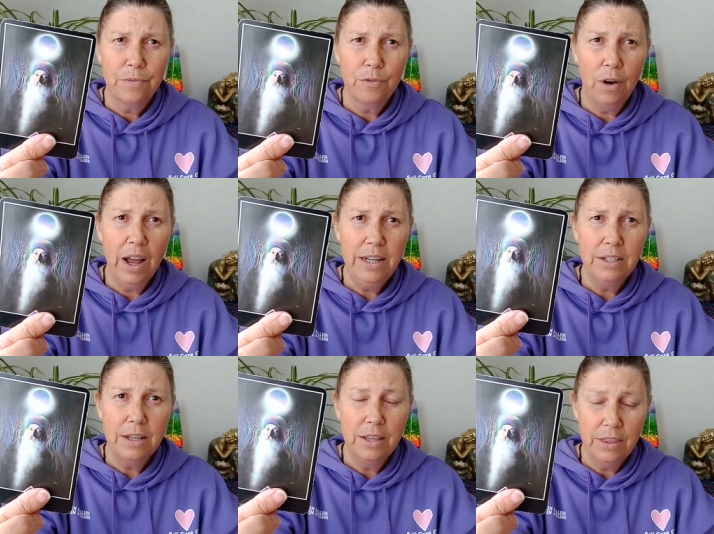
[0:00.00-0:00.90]
Right?
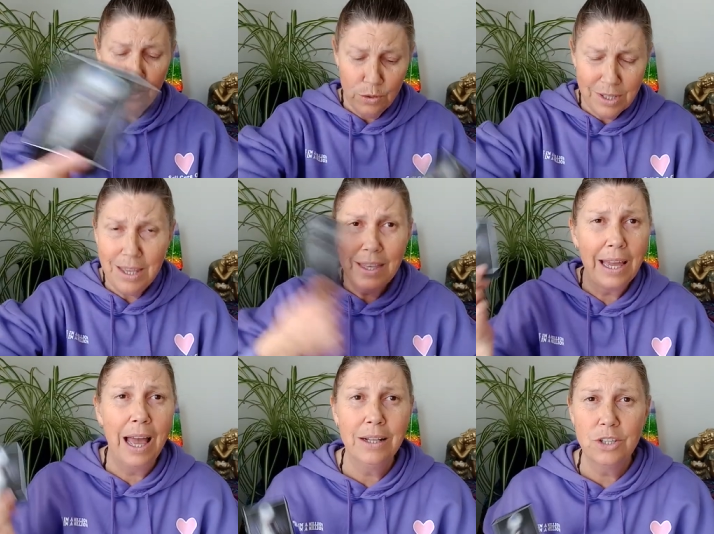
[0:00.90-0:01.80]
Do You see the
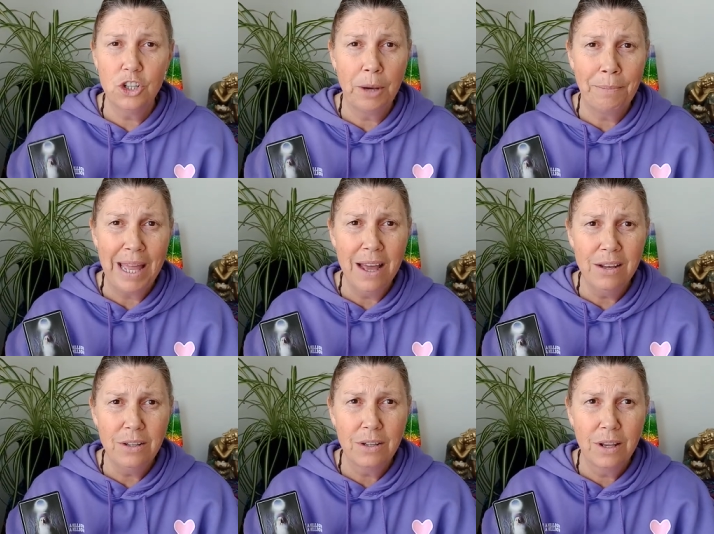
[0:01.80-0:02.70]
cards jump out.
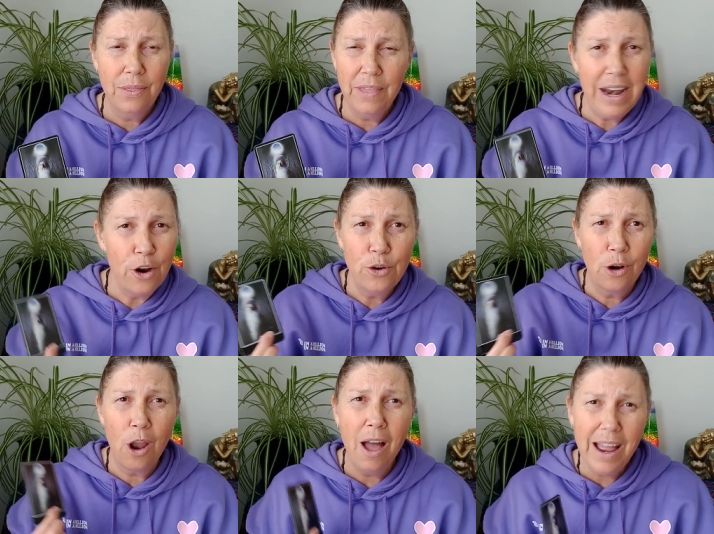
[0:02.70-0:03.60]
They don't
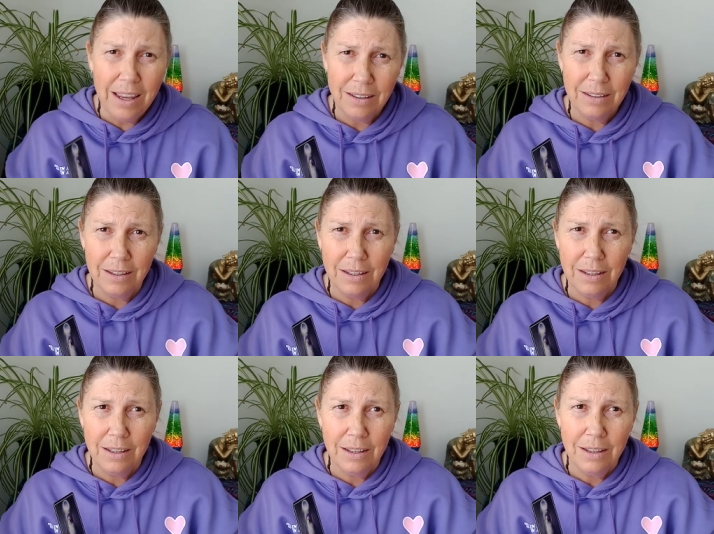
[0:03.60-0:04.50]
lie.
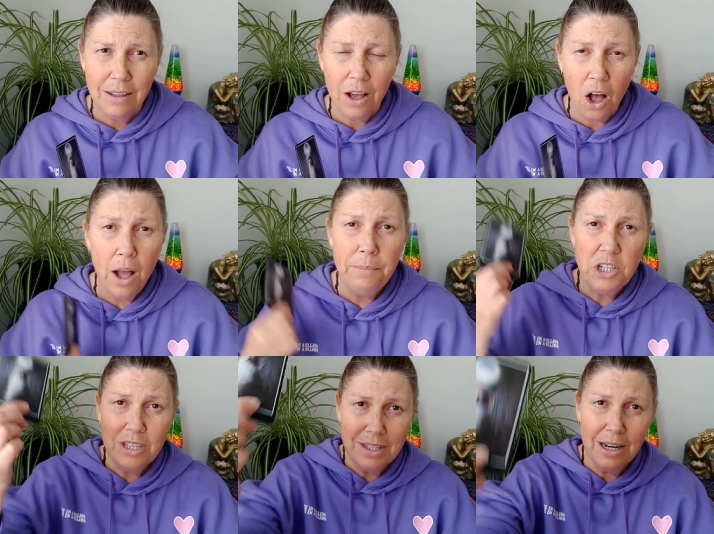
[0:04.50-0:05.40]
I'm
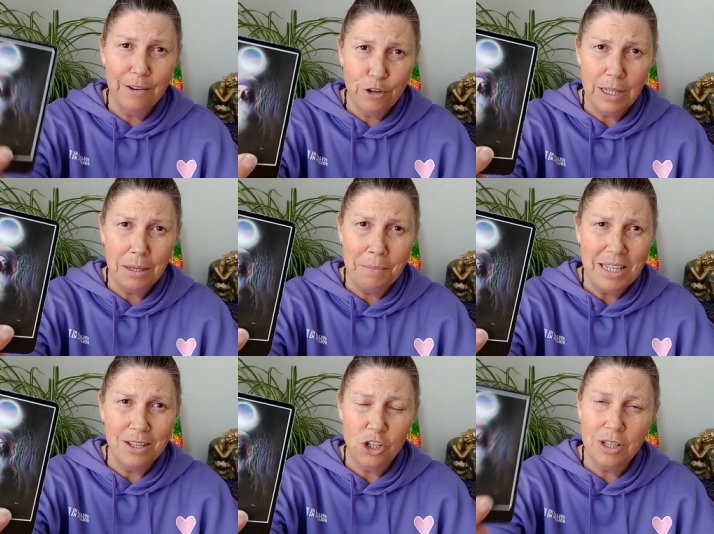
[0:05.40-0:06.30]
just delivering the
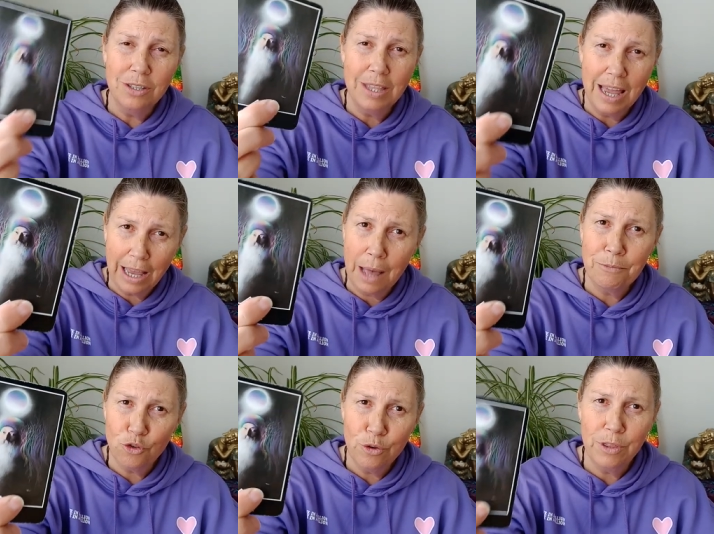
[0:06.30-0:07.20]
messages that come
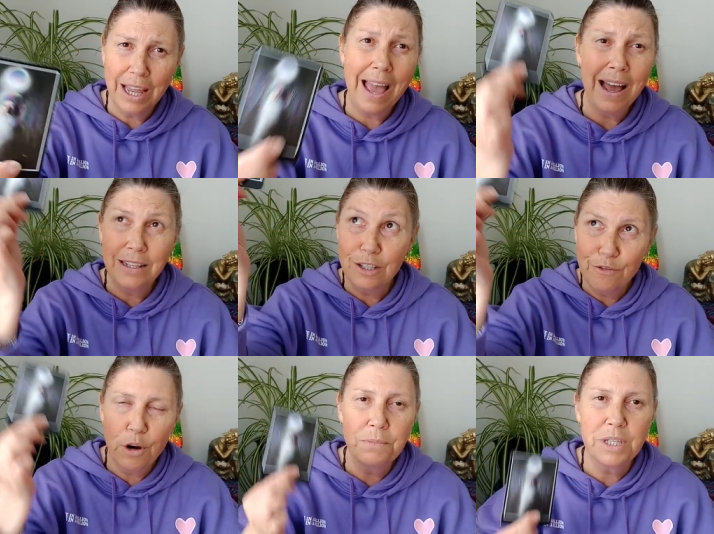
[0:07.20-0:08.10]
through the cards
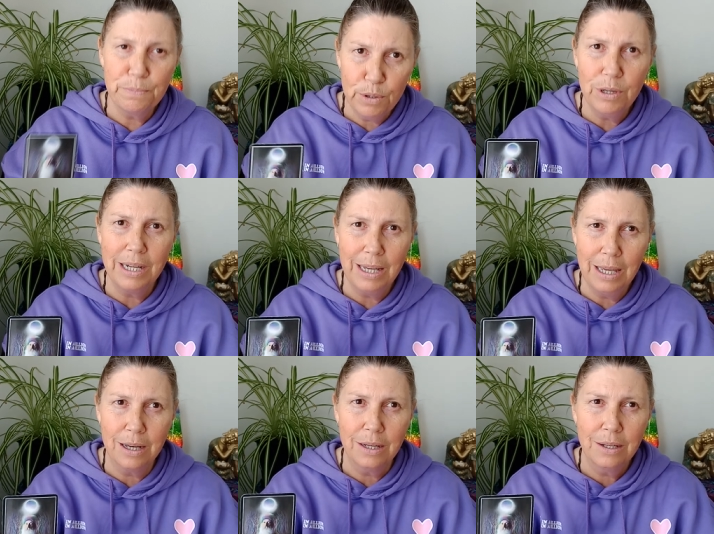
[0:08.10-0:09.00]
from Spirit here.